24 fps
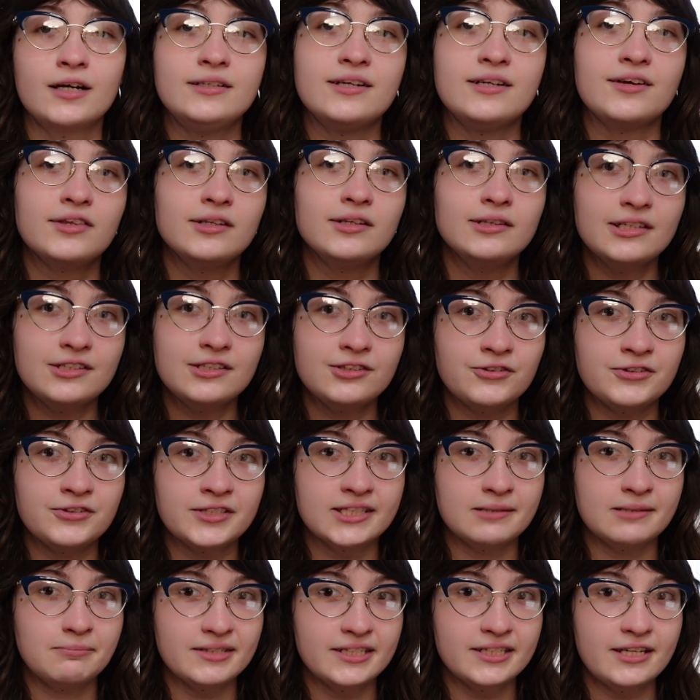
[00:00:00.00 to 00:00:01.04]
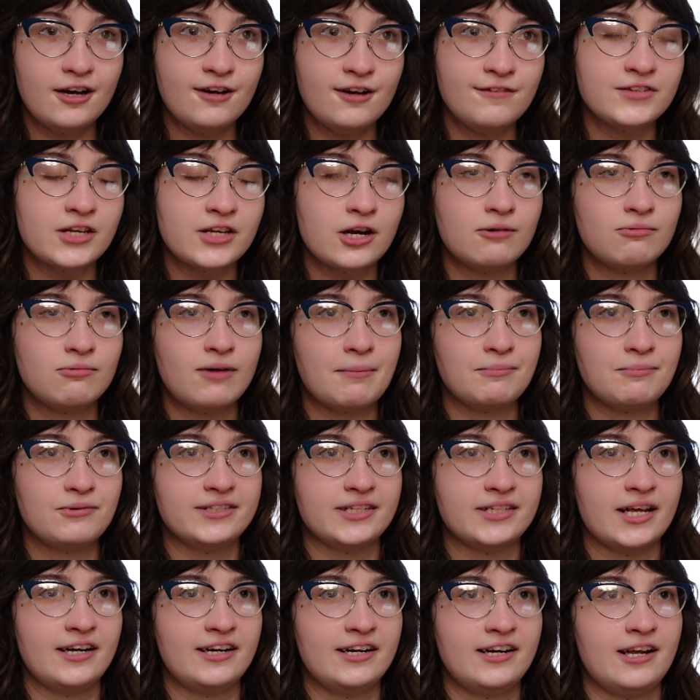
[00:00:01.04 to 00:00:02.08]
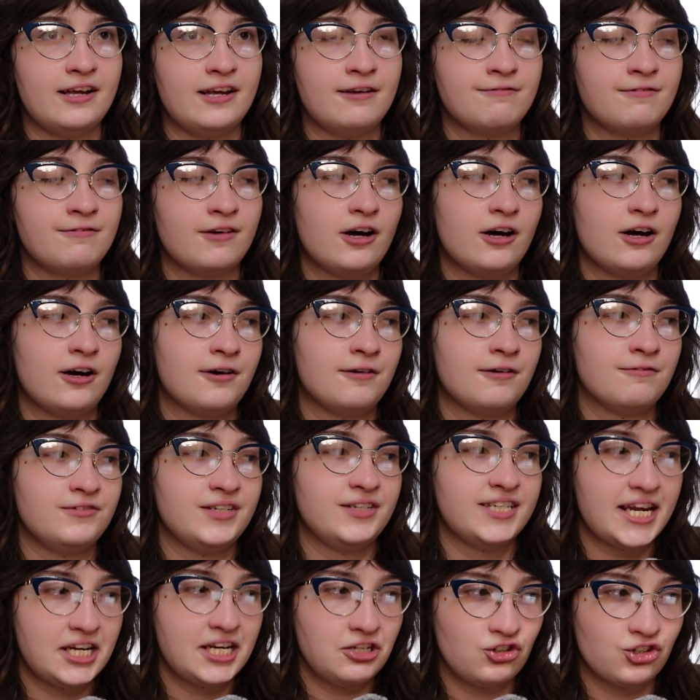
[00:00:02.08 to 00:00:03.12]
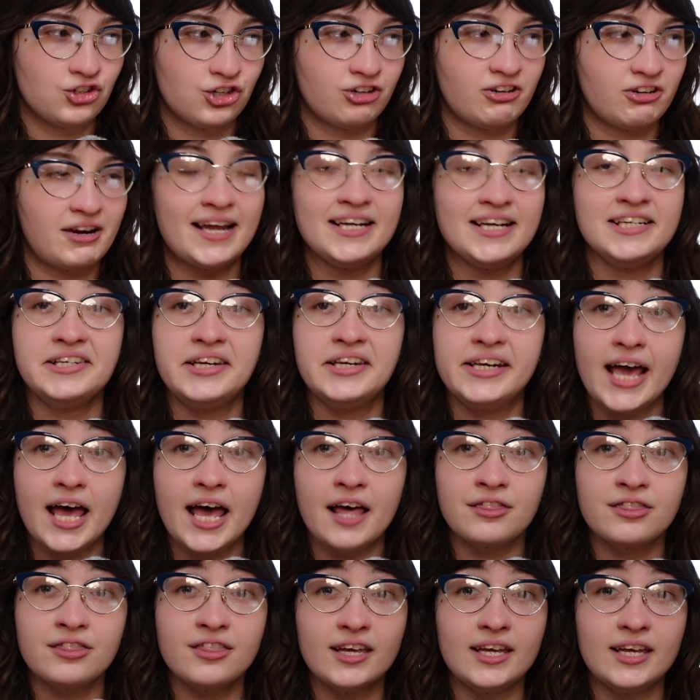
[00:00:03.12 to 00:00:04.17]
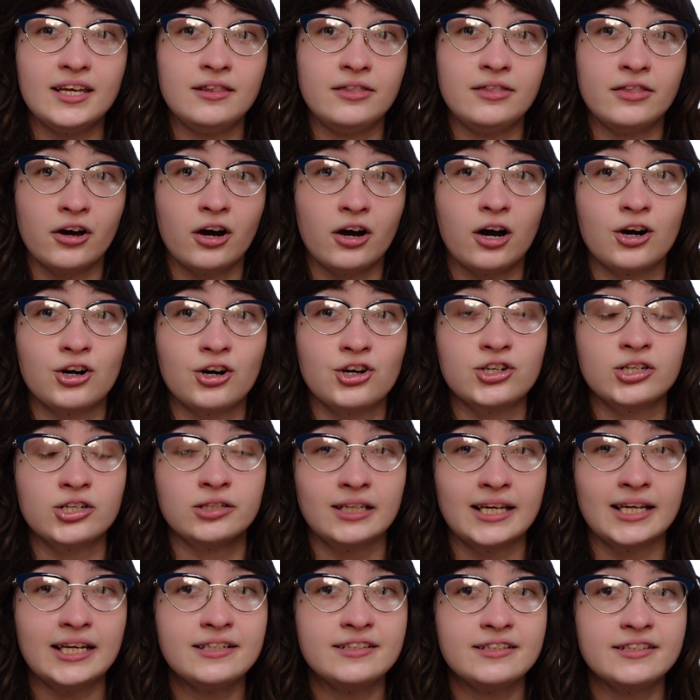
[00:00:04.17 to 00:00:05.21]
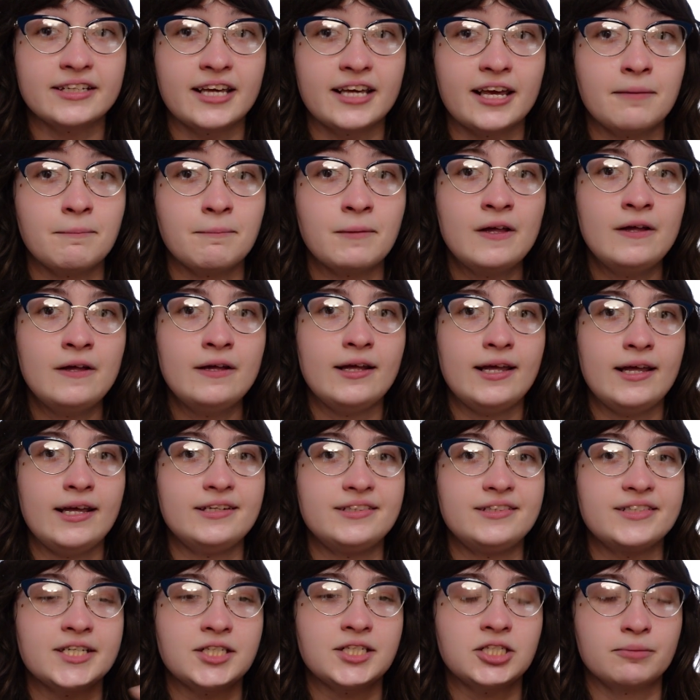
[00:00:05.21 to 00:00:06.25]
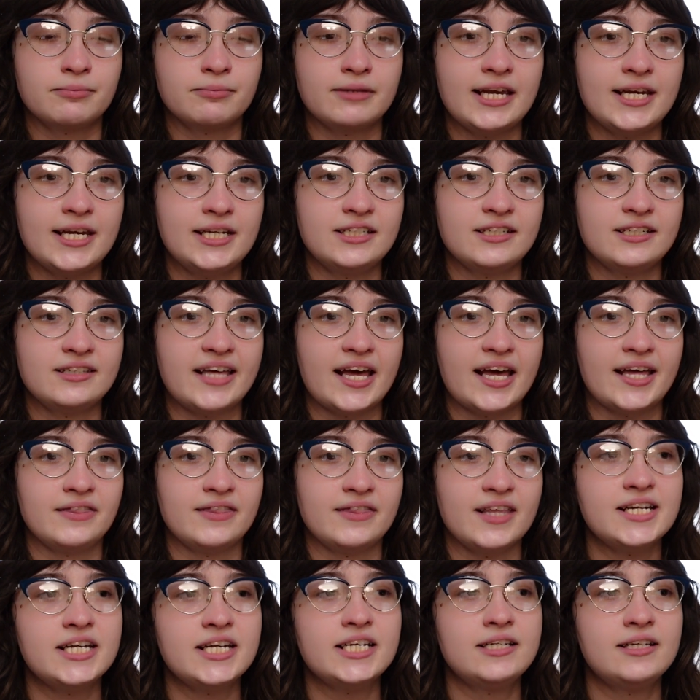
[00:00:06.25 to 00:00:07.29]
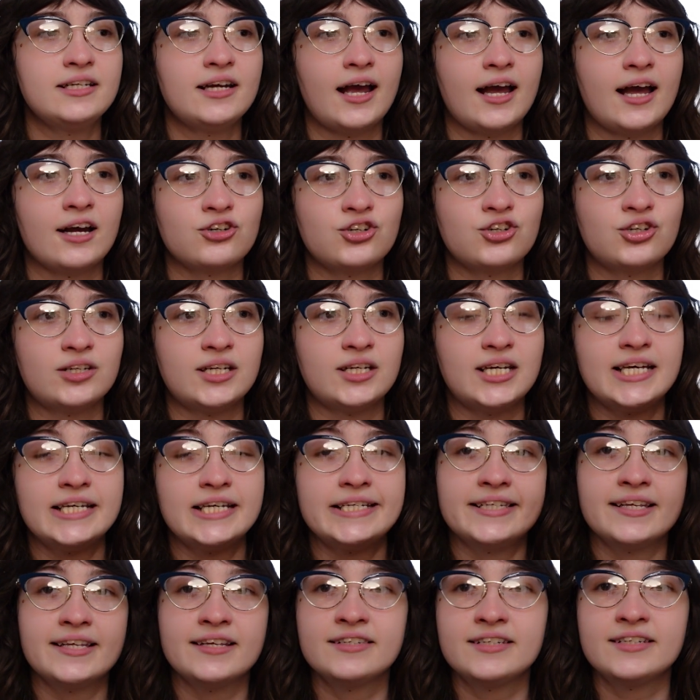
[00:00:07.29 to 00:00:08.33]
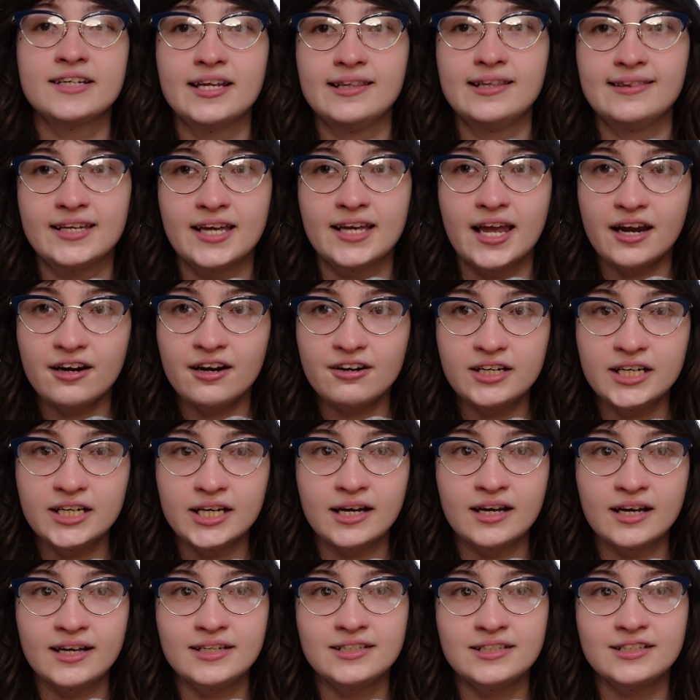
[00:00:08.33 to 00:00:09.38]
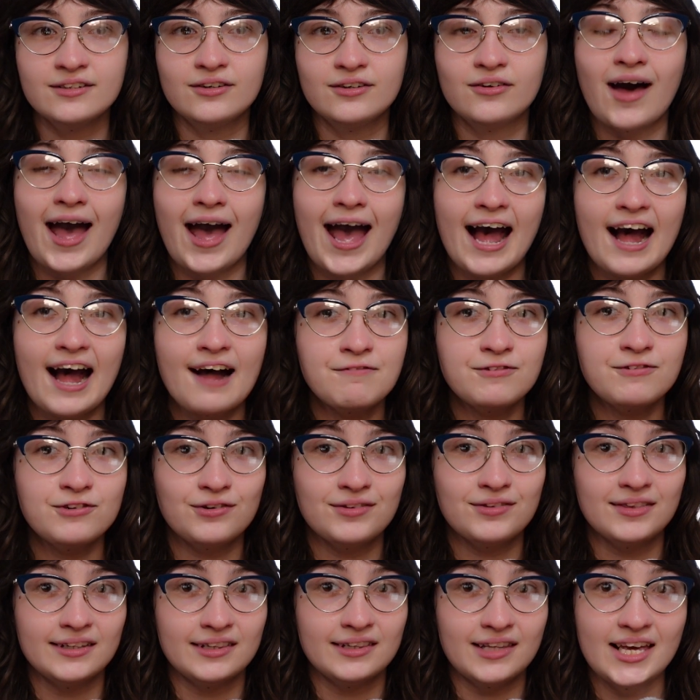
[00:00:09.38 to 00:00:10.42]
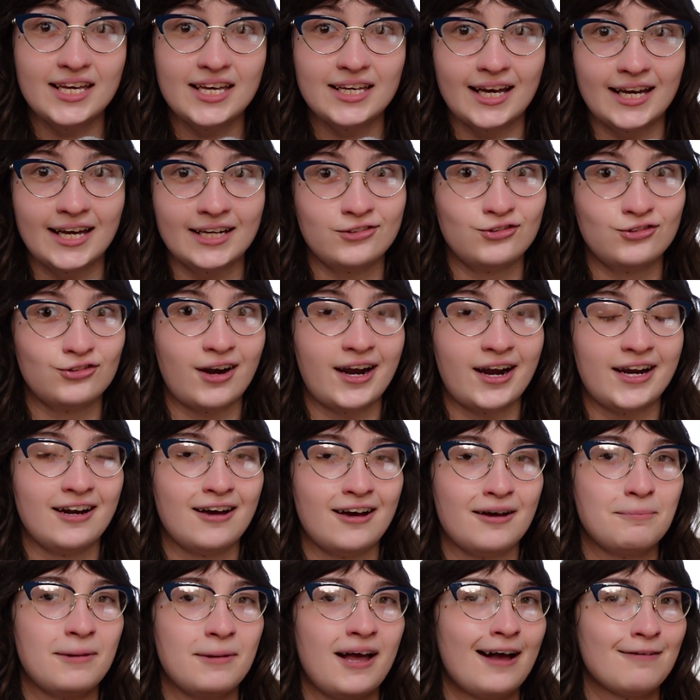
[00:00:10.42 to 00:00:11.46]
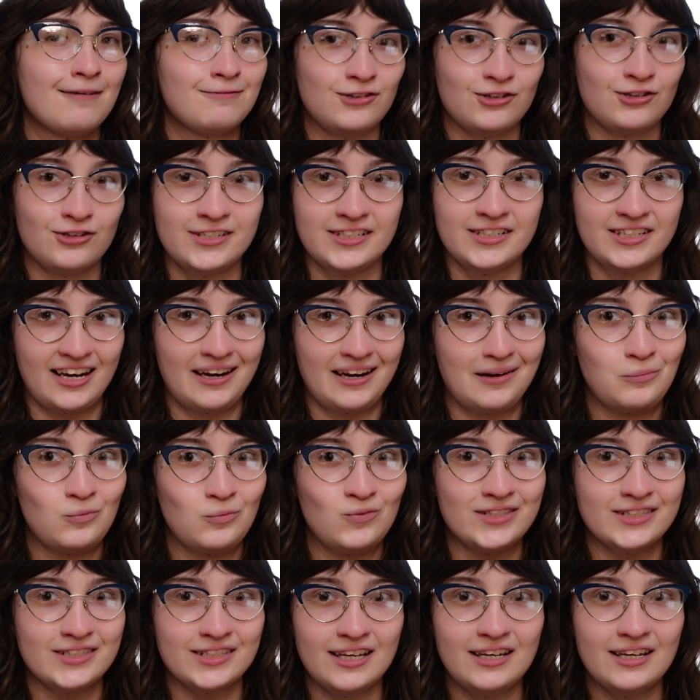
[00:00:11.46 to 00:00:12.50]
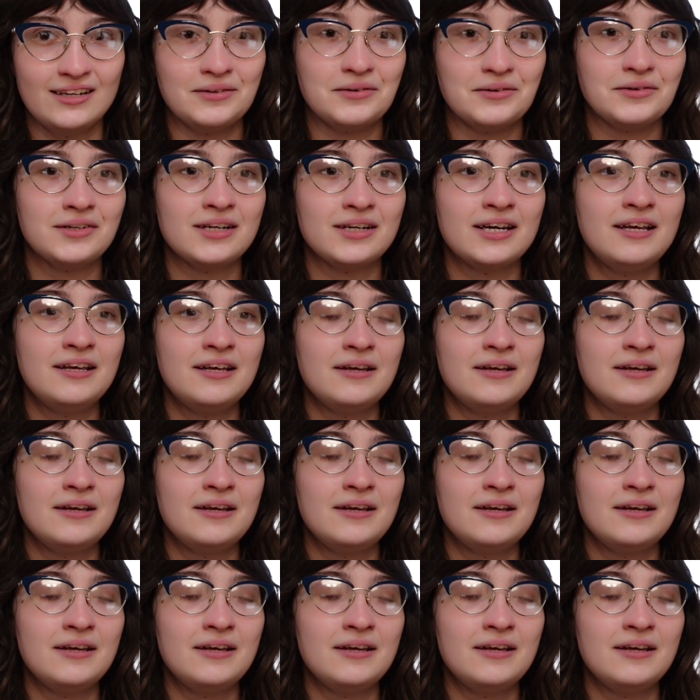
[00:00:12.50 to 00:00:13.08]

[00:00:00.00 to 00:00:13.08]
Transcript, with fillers: Now, the lizards themselves are representative of danger and death in the harsh landscape. It's explained that they didn't actually exist in the area until after the lake had dried up after Sam was killed.